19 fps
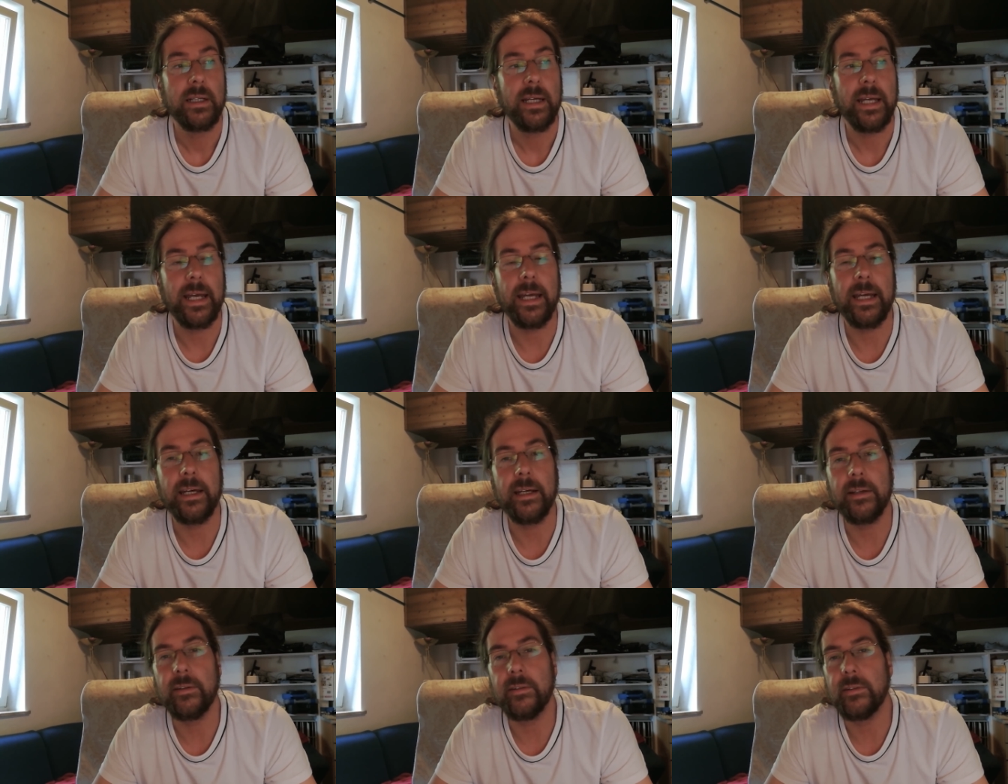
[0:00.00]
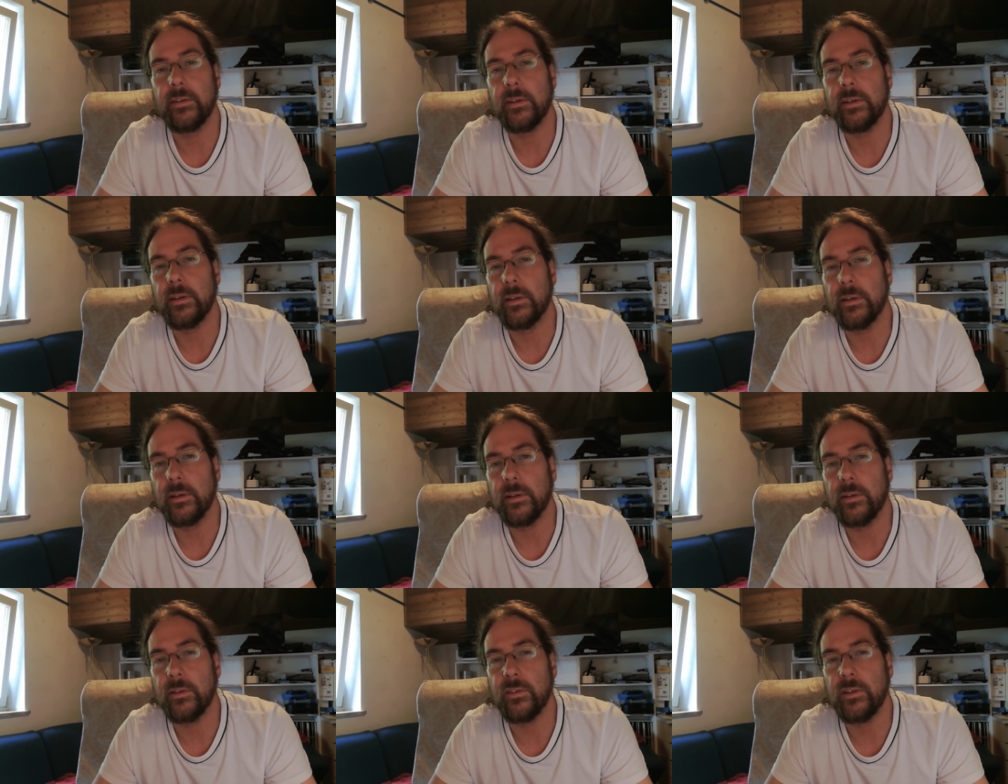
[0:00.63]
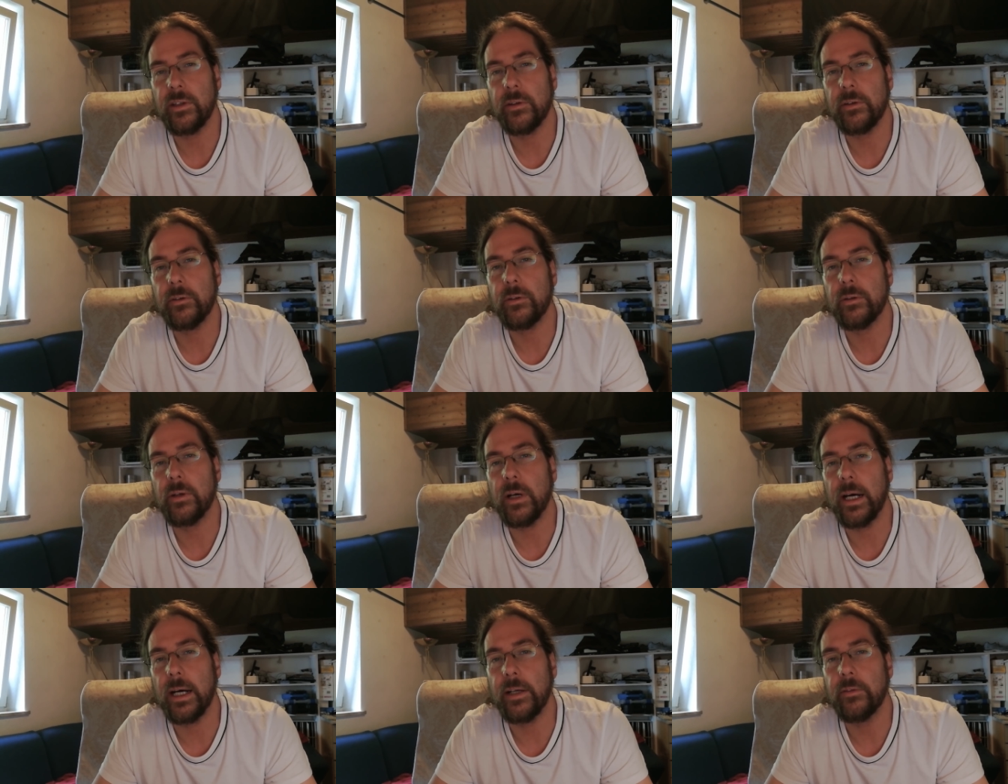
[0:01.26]
and uh, 0 to
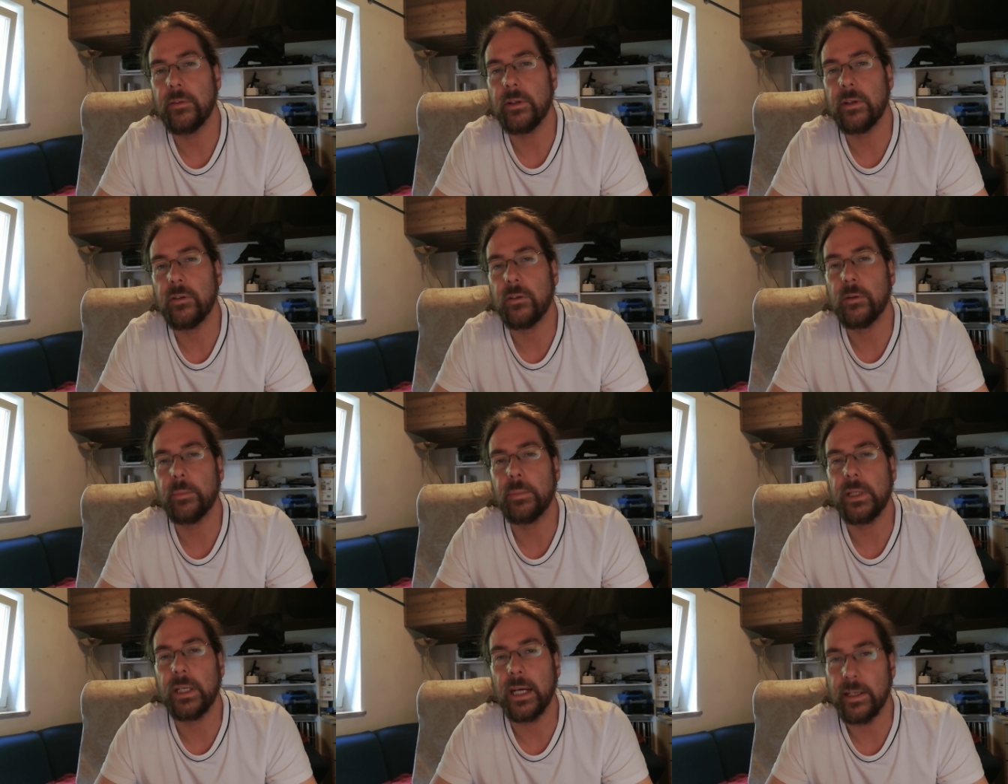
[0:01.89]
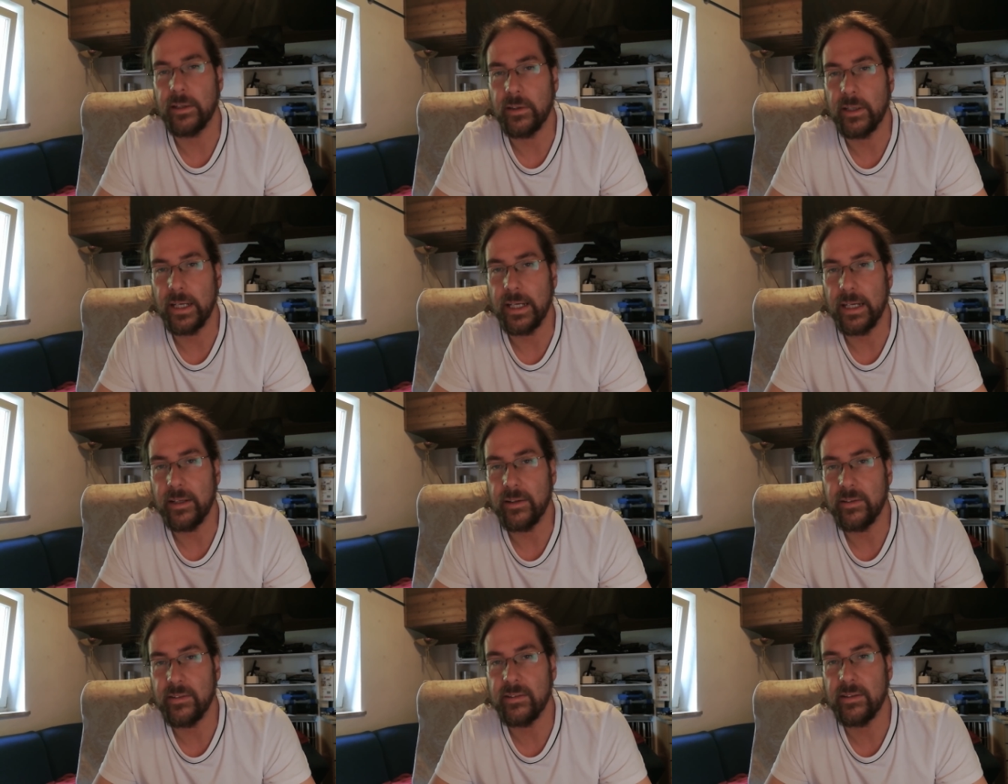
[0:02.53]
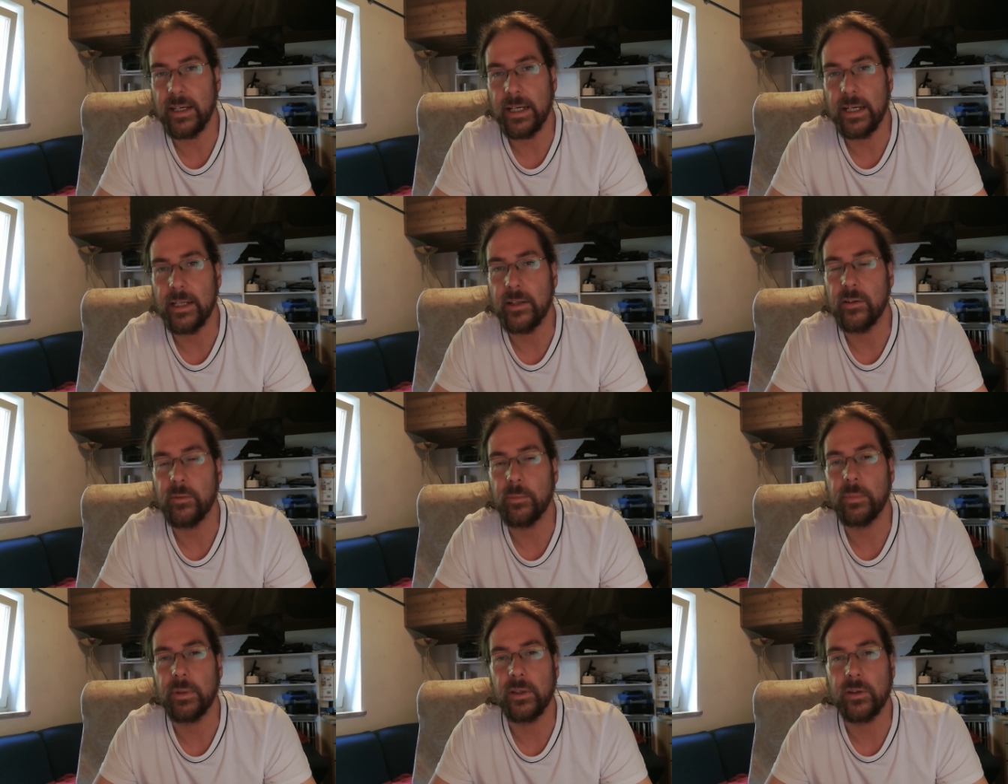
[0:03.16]
100 should be under 8
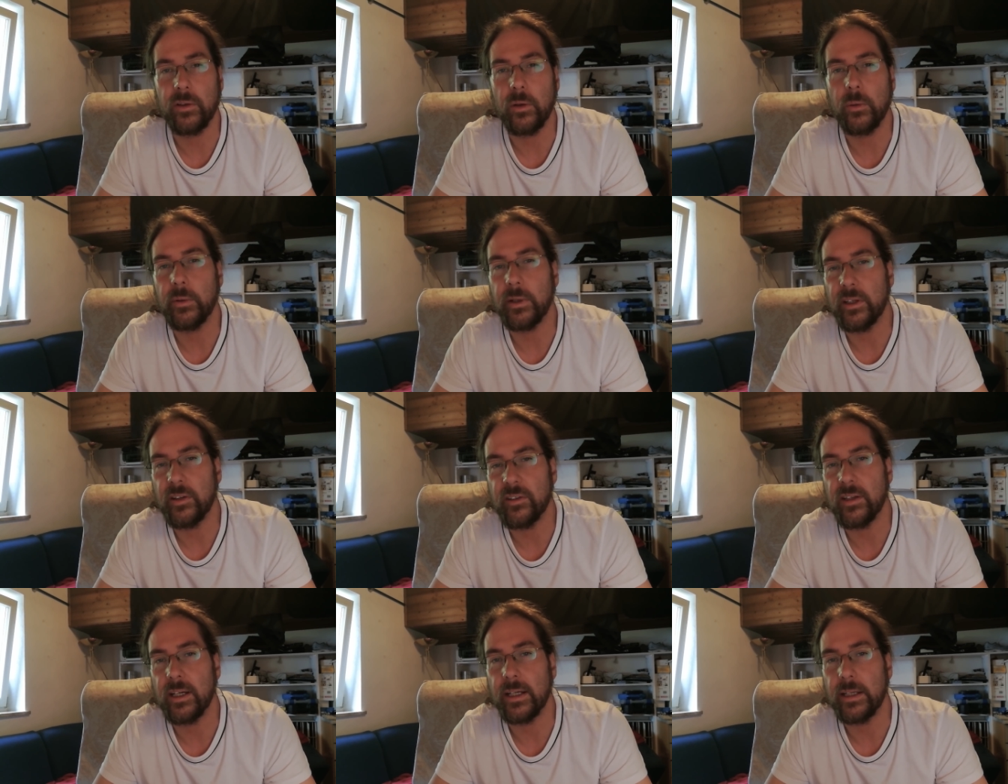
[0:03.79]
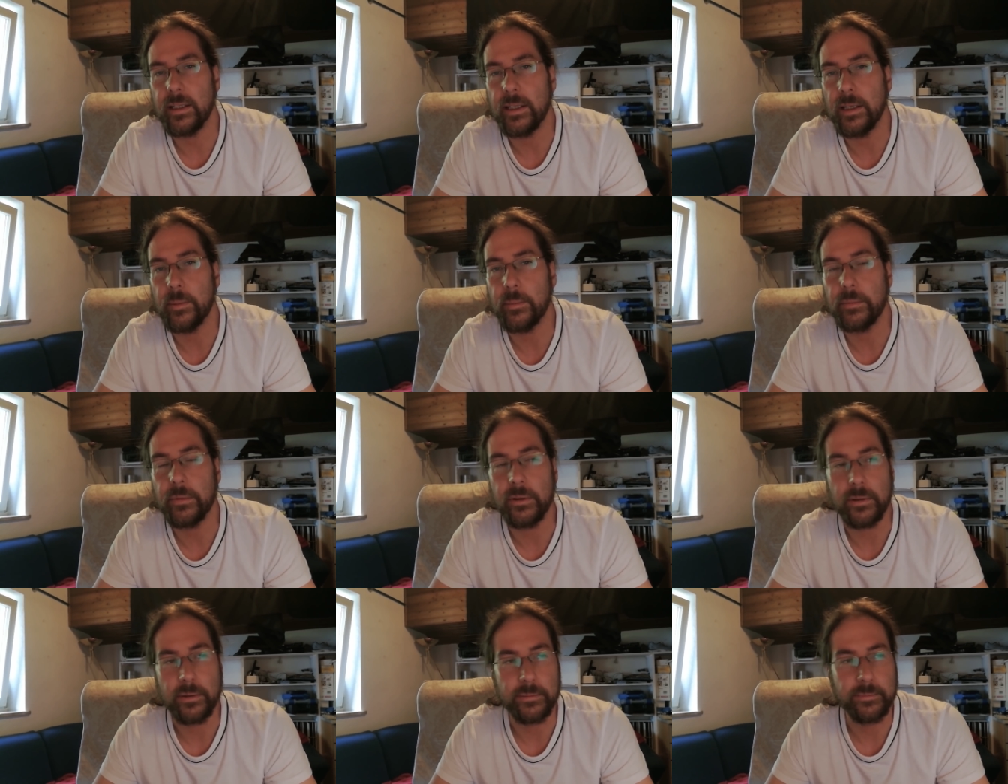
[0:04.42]
seconds, but no exact number.